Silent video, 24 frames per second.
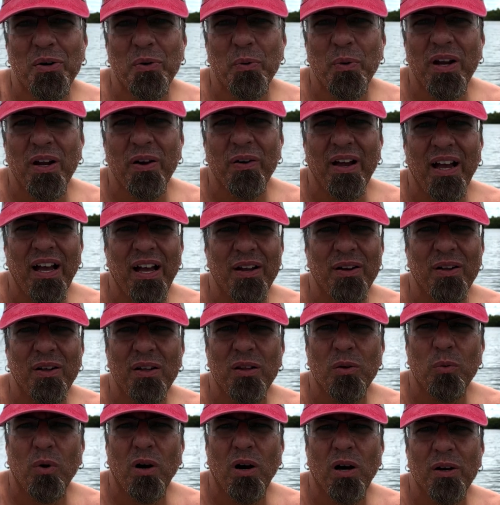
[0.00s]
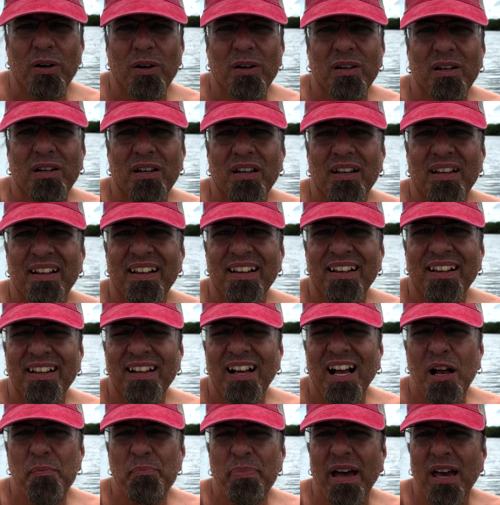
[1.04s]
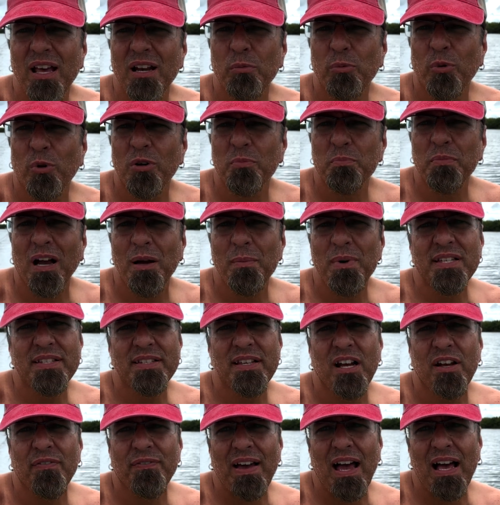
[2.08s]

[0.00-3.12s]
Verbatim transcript: We are out on the water. I'm paddleboarding by myself.